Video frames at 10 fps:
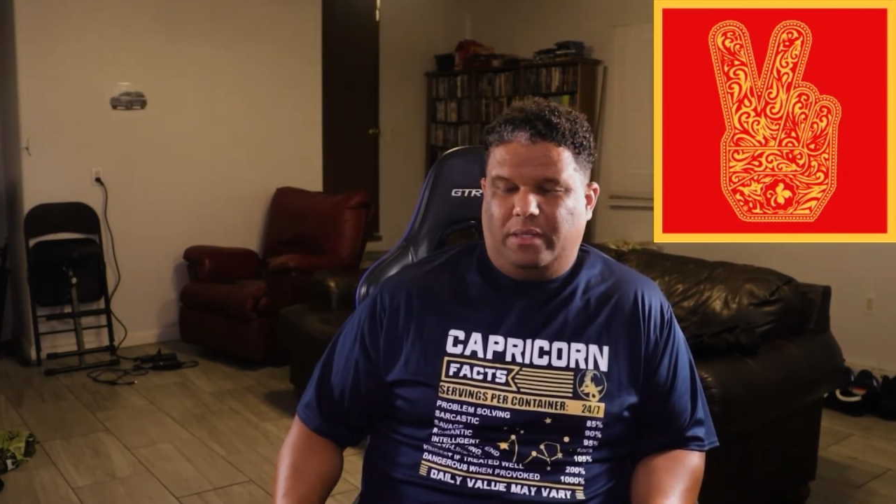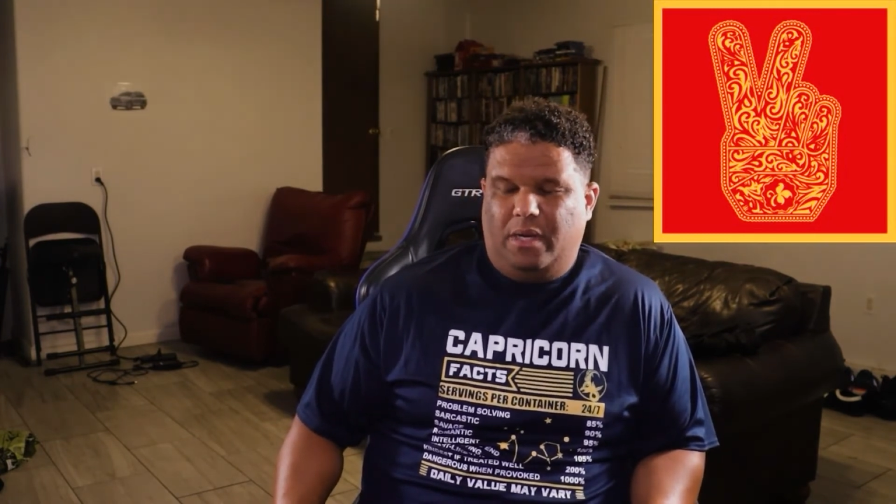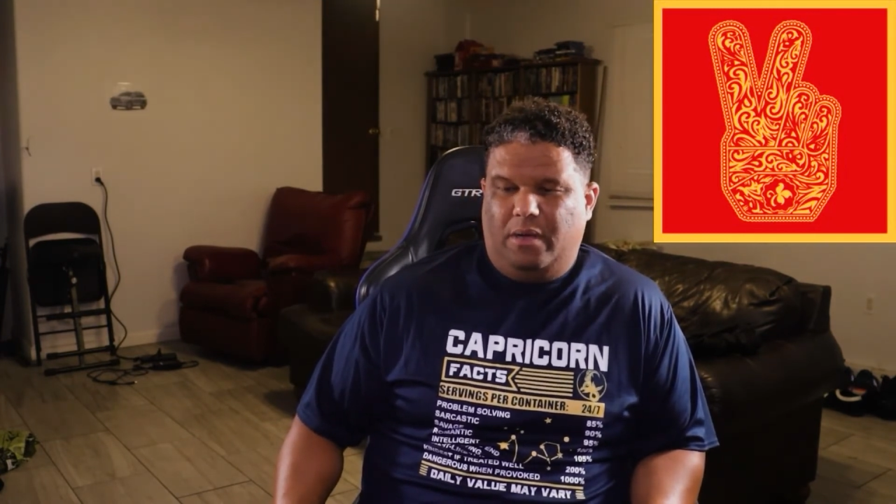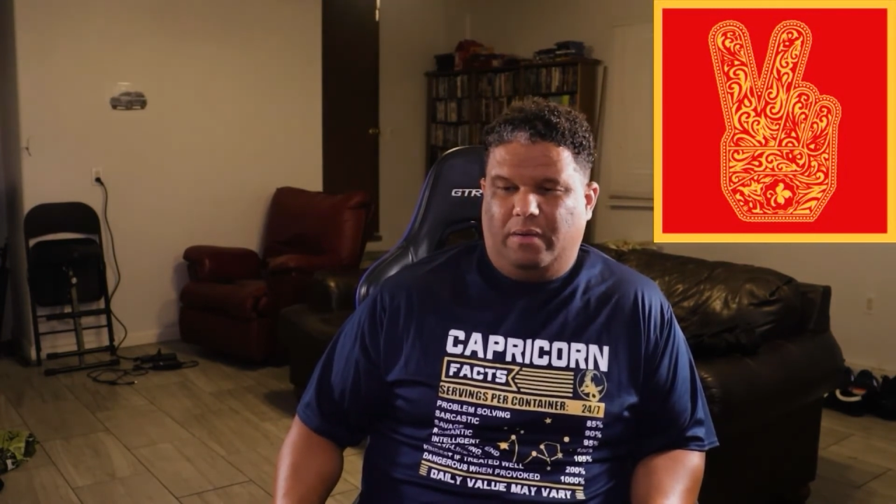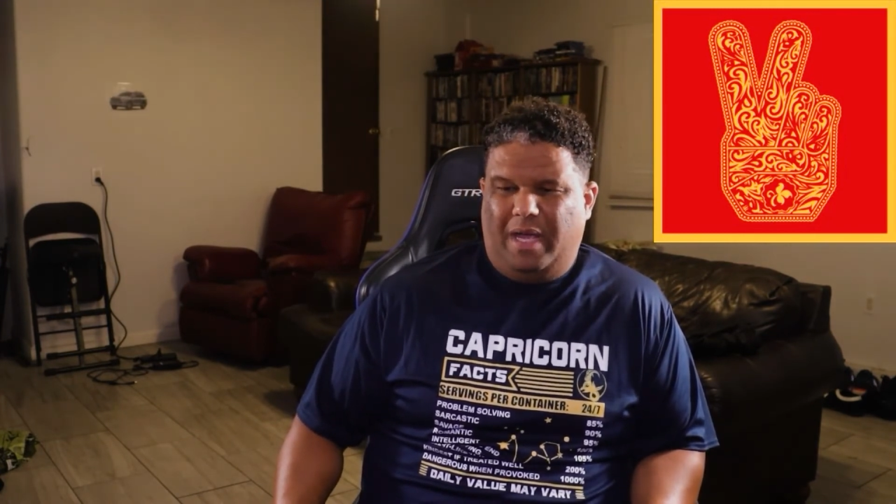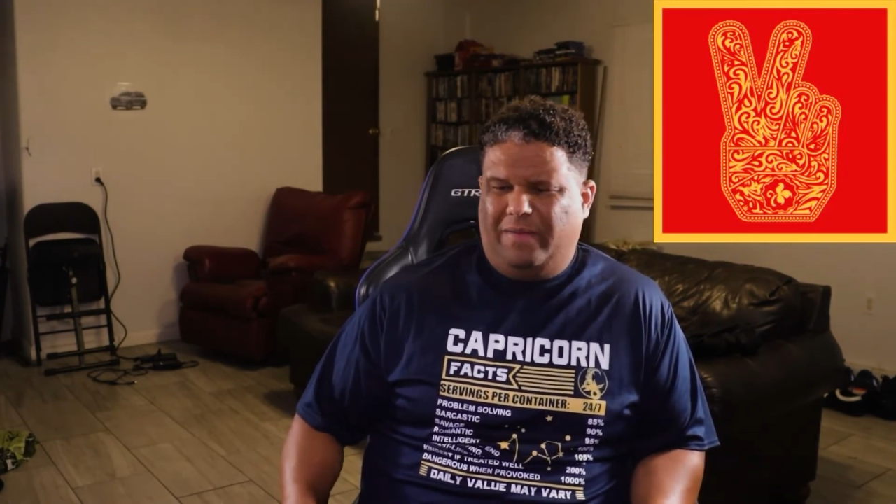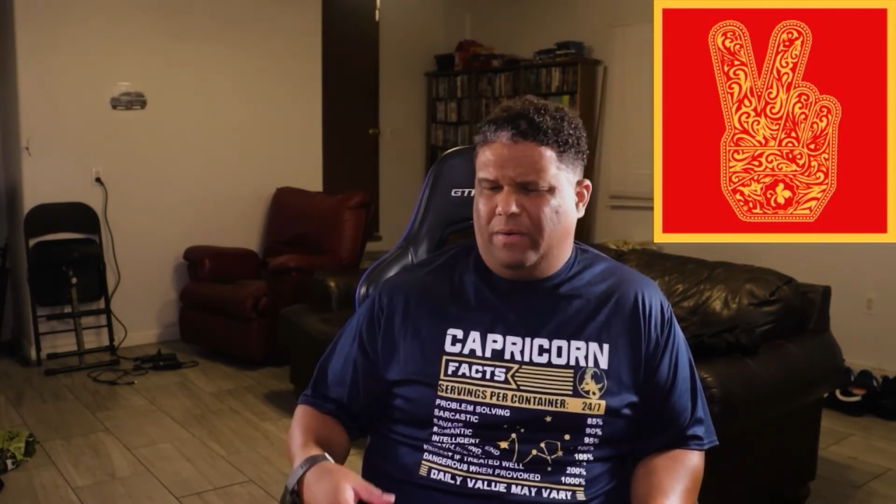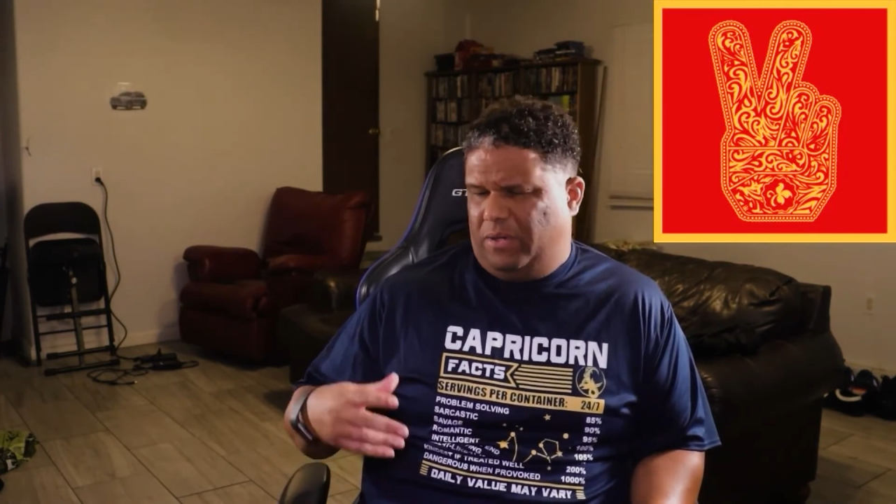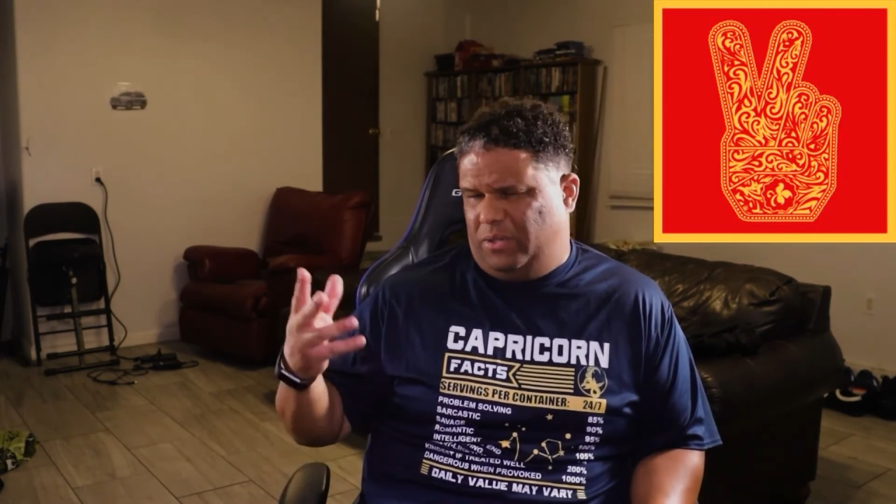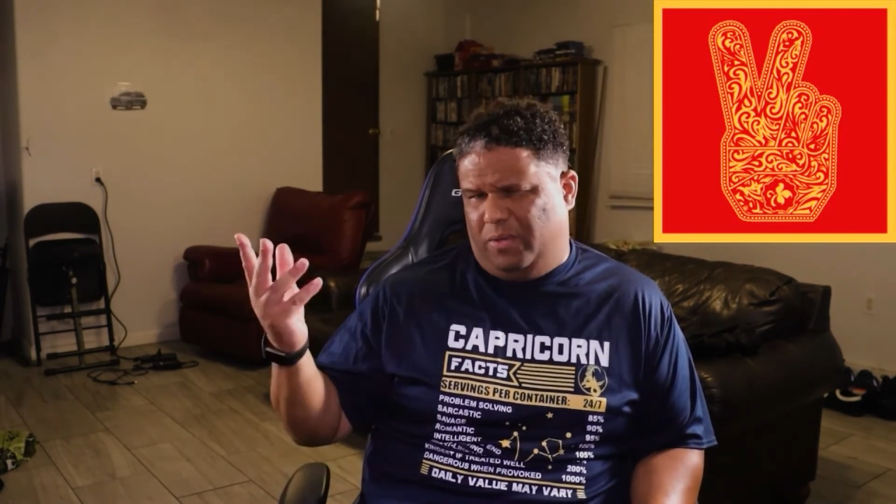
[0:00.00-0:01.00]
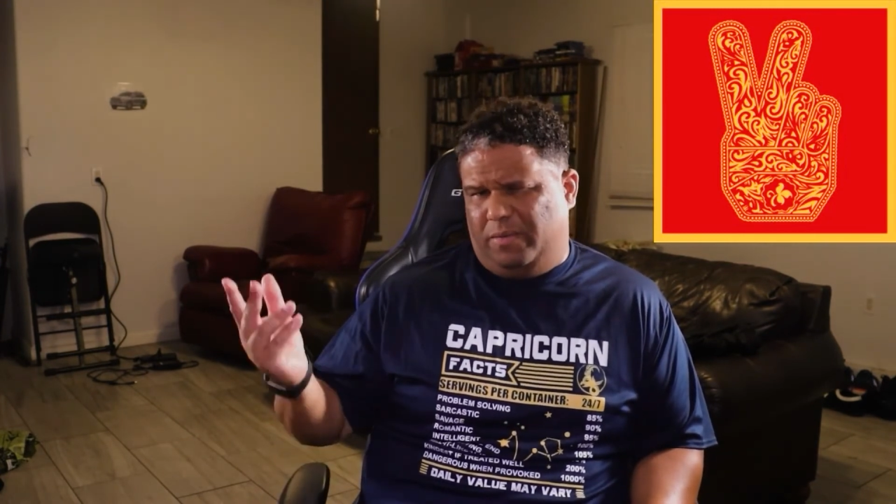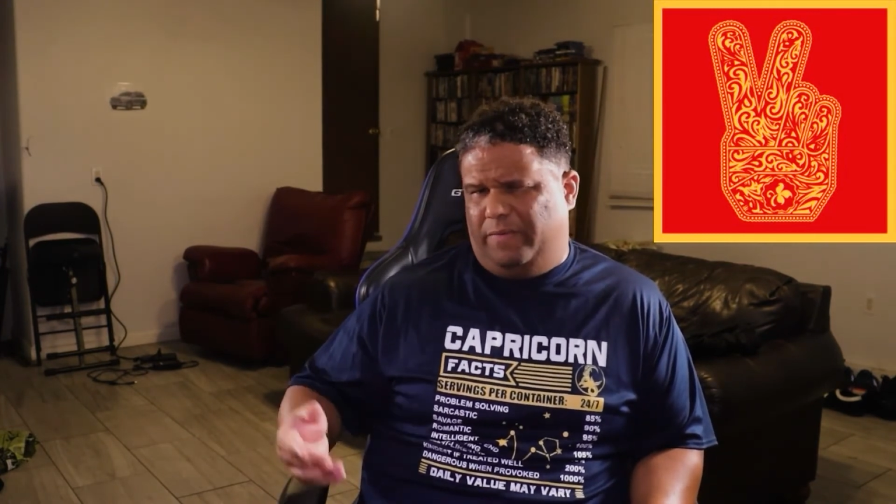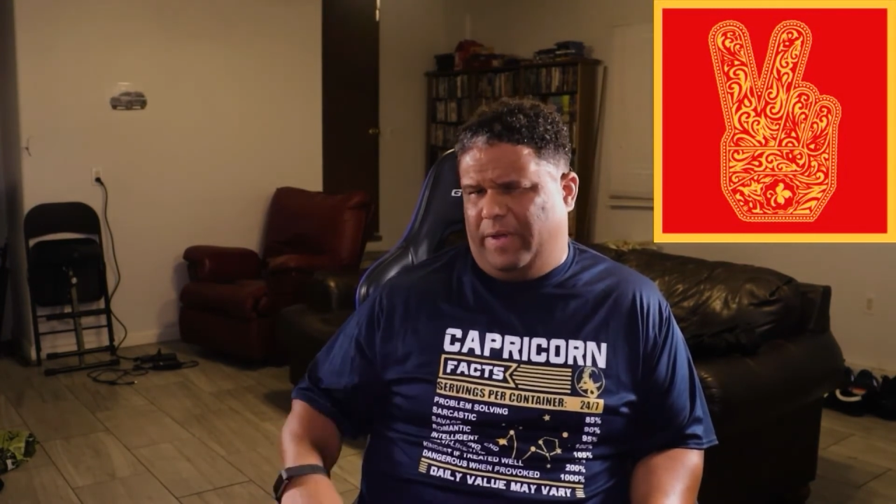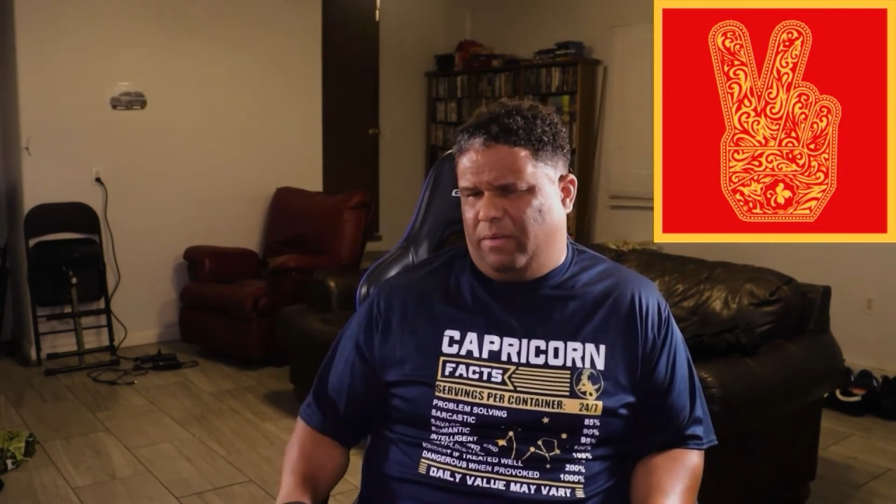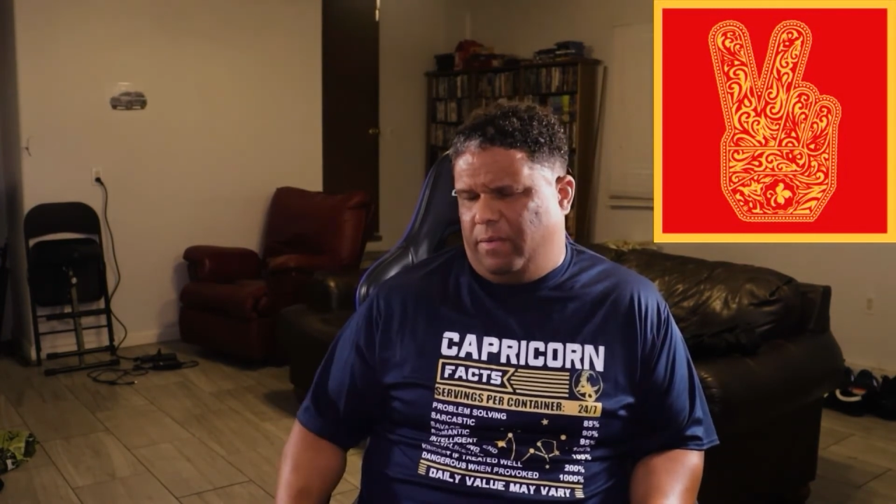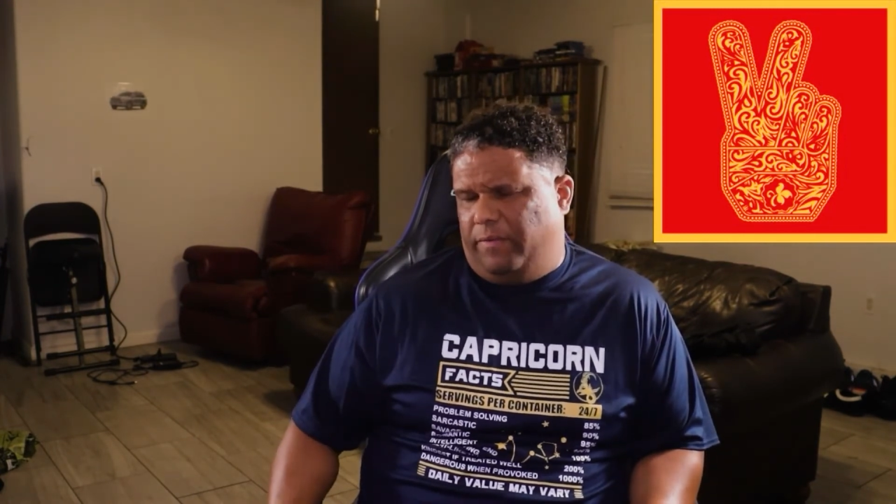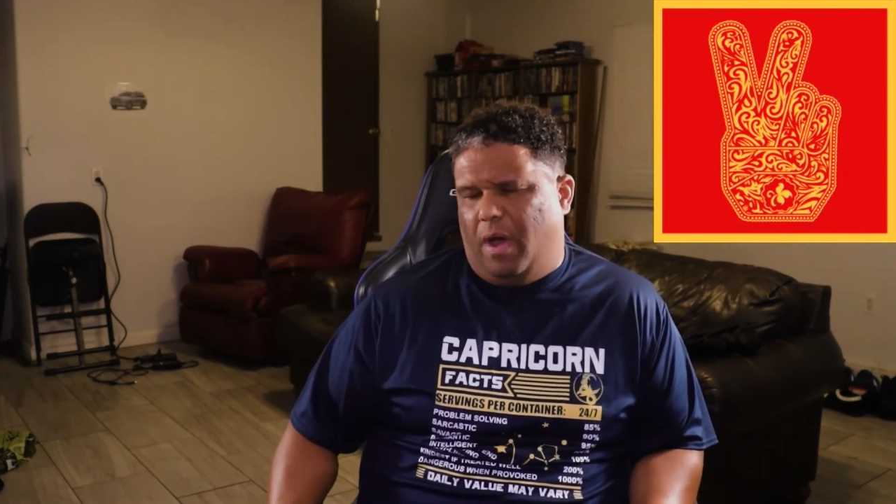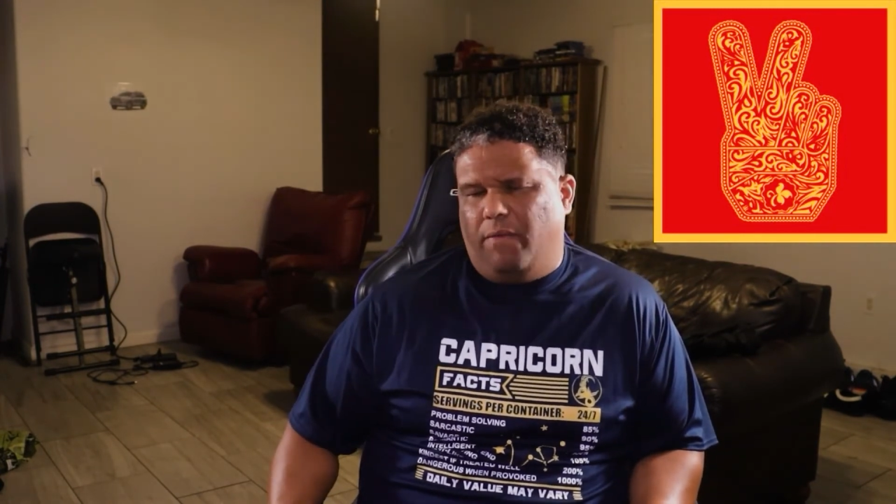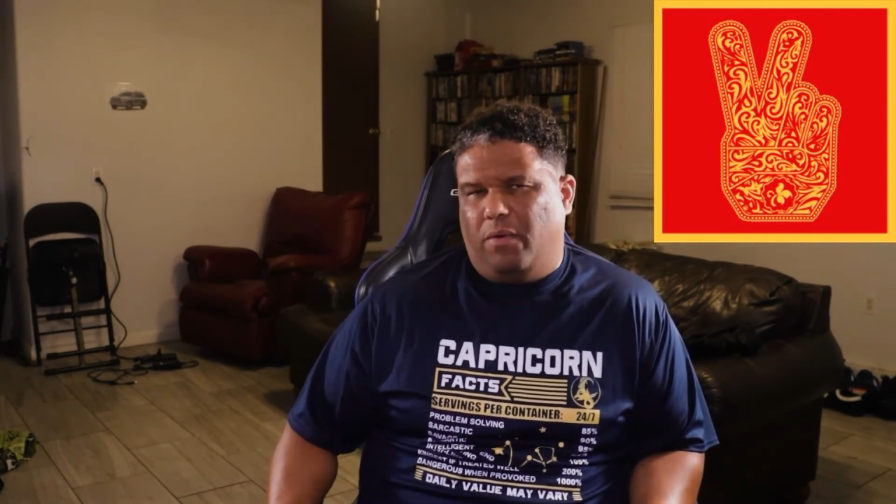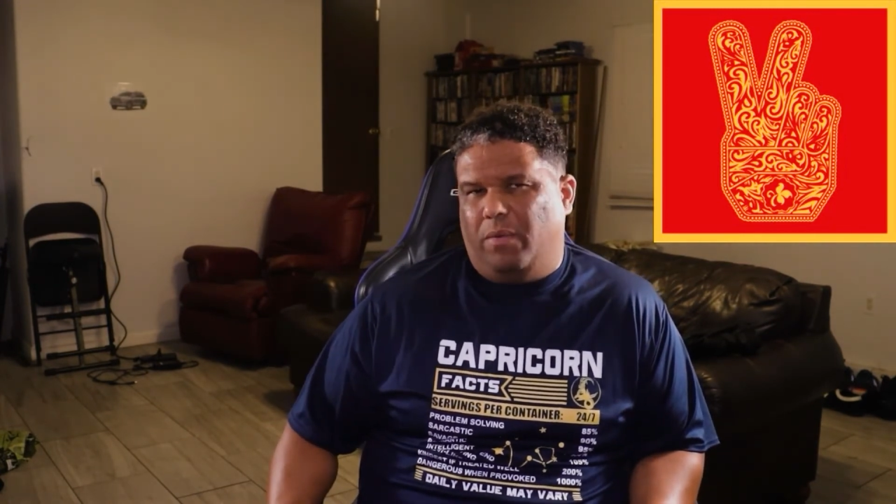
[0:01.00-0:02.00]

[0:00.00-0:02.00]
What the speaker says: And I've heard stories with Velvet Revolver